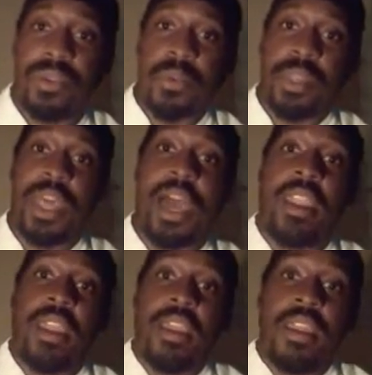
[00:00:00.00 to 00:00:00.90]
So when
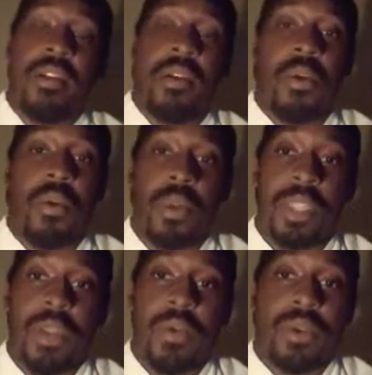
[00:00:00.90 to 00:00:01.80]
that
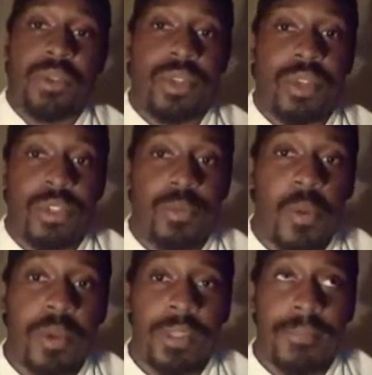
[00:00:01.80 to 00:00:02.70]
oil starts
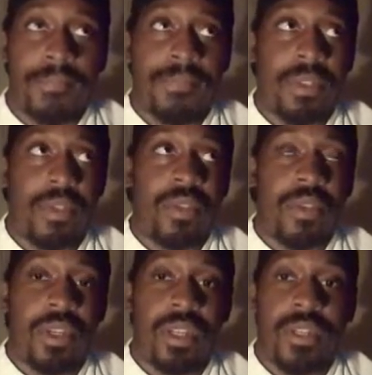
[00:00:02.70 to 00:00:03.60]
smoking,
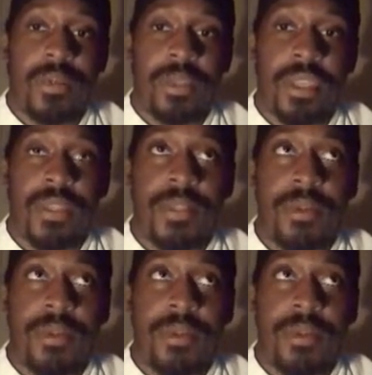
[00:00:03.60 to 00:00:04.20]
you're at a good place.